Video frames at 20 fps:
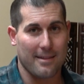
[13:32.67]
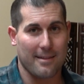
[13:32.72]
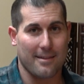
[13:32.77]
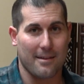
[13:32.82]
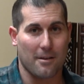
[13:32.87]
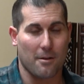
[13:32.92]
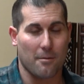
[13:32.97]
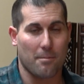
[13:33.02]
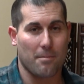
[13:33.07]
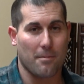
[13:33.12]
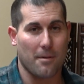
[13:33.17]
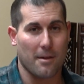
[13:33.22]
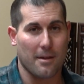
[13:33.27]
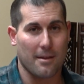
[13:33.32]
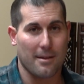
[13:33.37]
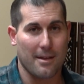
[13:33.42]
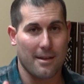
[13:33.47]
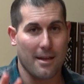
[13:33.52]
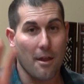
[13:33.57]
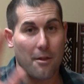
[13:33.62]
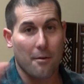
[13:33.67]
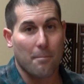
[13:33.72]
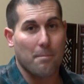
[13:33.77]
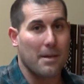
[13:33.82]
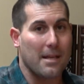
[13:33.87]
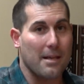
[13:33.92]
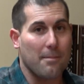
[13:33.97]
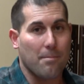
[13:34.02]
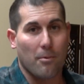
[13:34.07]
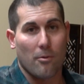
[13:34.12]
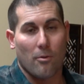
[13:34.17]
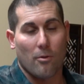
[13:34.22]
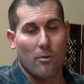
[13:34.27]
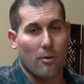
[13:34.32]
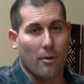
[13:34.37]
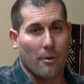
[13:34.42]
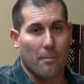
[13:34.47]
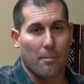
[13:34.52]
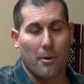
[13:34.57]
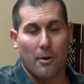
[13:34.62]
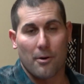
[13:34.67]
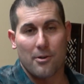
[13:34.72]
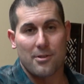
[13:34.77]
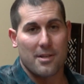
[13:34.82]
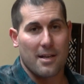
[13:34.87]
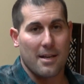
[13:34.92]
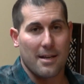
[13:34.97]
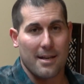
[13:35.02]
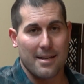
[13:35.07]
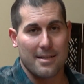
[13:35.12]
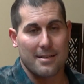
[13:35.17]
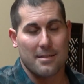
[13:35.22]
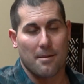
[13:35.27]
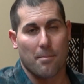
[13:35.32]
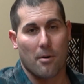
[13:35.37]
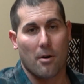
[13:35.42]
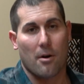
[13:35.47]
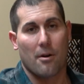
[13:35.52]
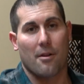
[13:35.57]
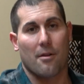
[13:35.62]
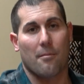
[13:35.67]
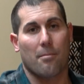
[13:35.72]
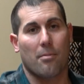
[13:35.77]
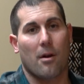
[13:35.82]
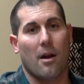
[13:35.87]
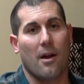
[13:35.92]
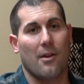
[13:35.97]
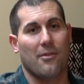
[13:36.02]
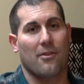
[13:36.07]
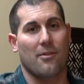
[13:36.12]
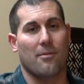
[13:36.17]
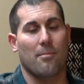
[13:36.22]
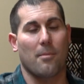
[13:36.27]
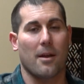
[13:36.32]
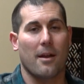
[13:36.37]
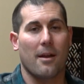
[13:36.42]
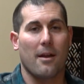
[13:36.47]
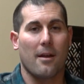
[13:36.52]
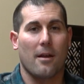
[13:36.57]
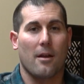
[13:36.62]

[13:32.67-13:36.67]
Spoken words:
that the other people or person is a part of the process, but